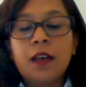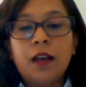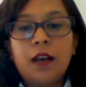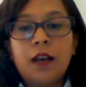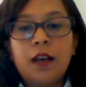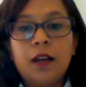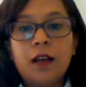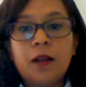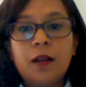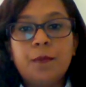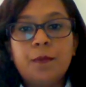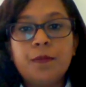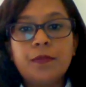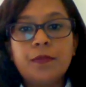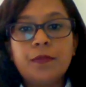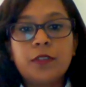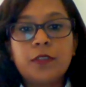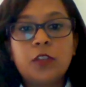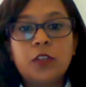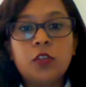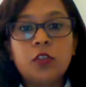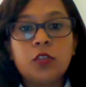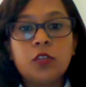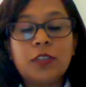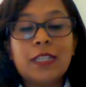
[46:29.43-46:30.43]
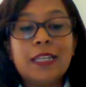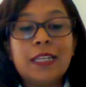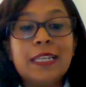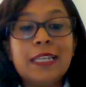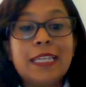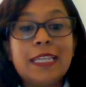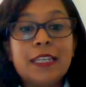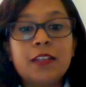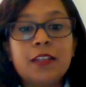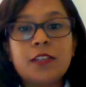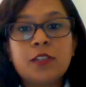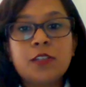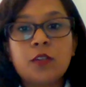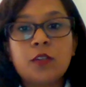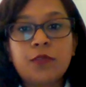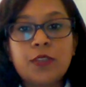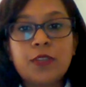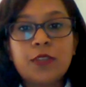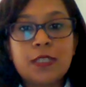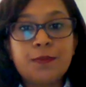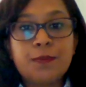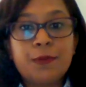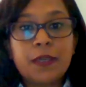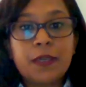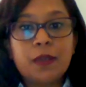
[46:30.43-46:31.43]
the leaders of
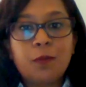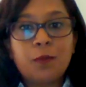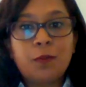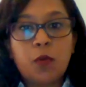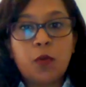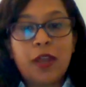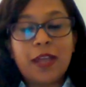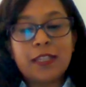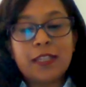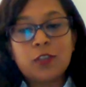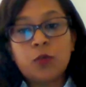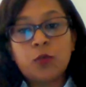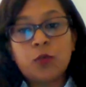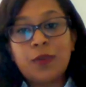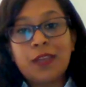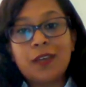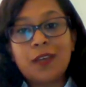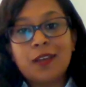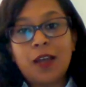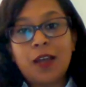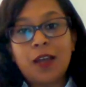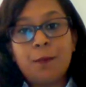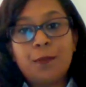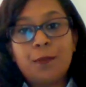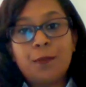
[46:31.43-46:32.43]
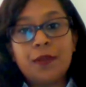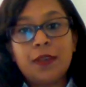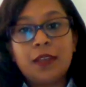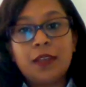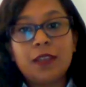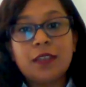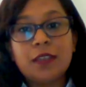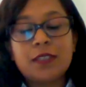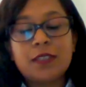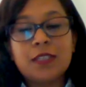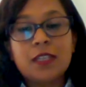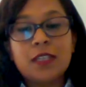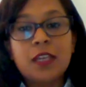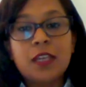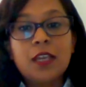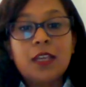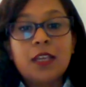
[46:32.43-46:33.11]
these bigger brands or bigger companies,